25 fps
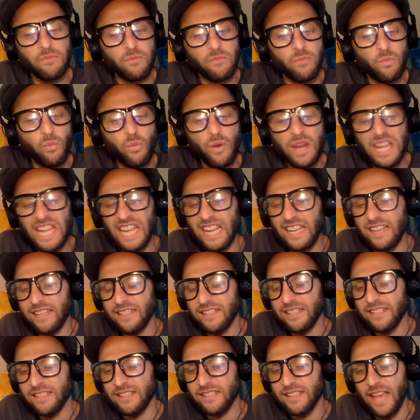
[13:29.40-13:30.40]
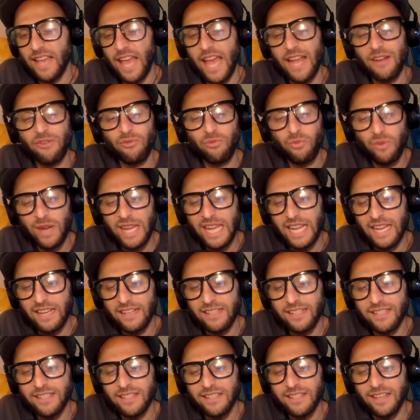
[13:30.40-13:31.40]
weeks and
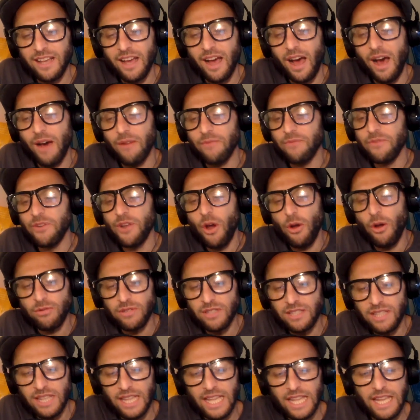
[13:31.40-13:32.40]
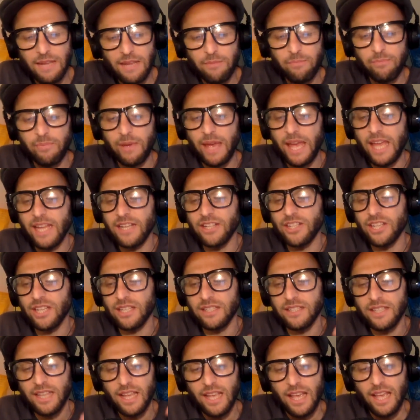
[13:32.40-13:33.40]
weeks of no sleep, and
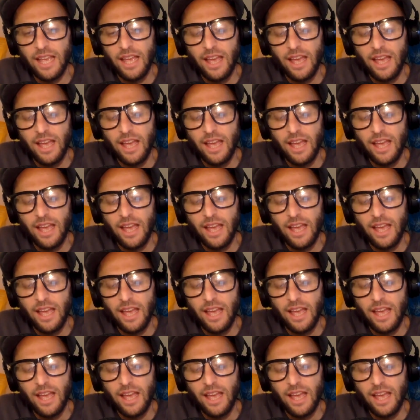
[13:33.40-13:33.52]
just